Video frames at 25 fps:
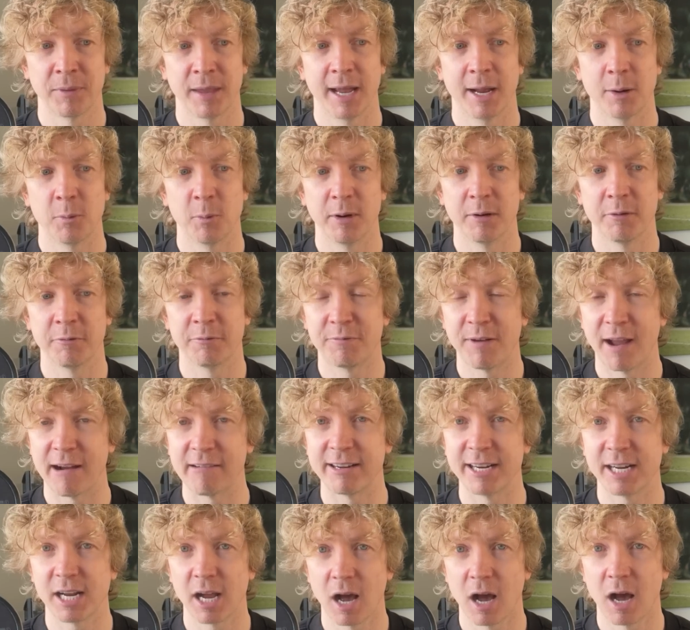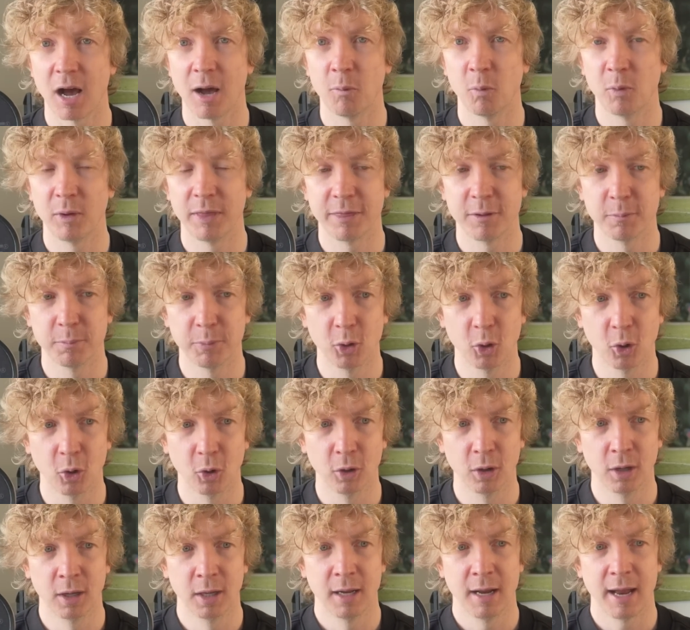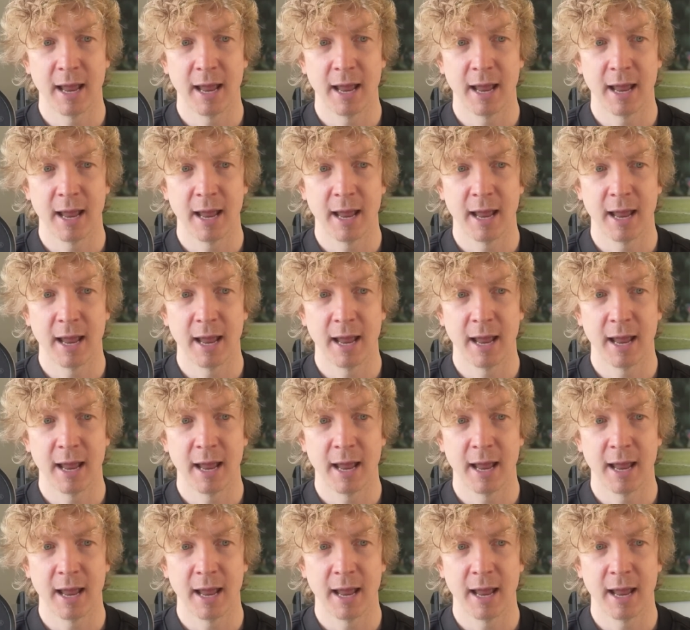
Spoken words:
and we were very calm with the ball.